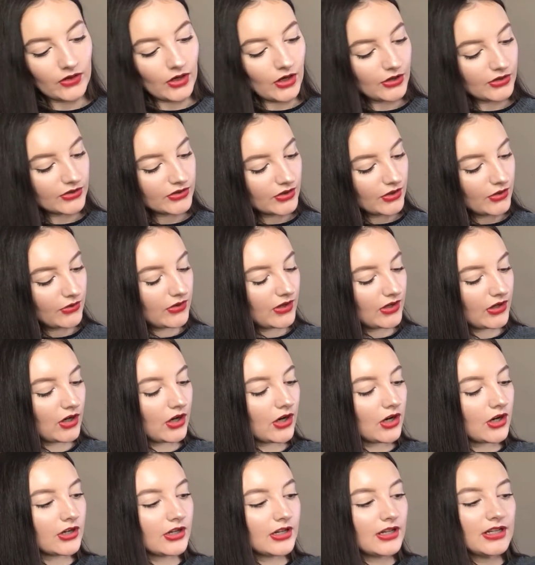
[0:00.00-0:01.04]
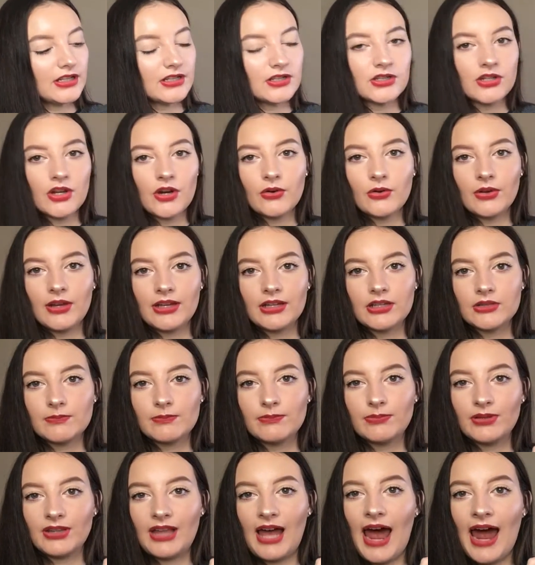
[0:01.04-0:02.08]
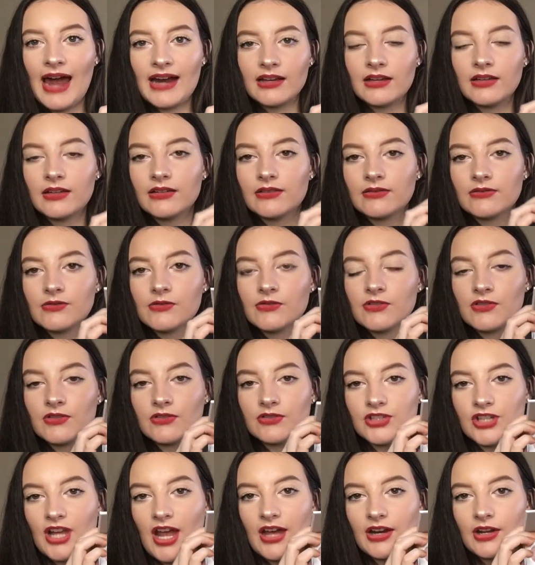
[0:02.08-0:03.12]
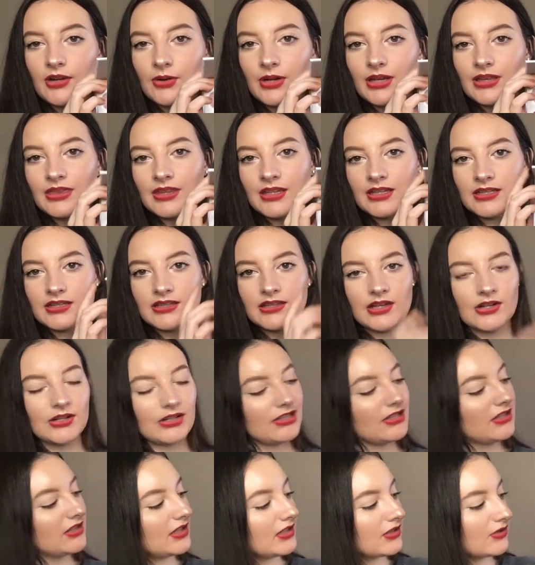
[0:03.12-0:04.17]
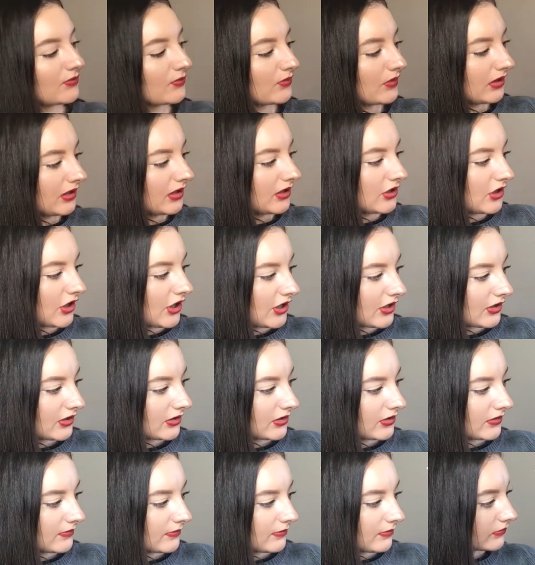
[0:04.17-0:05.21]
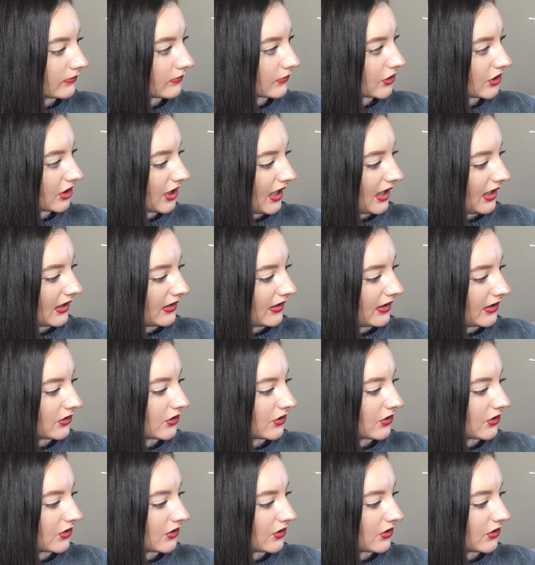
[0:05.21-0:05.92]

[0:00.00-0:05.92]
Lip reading: Also, there is no like black shadow in this. There is this really dark shade.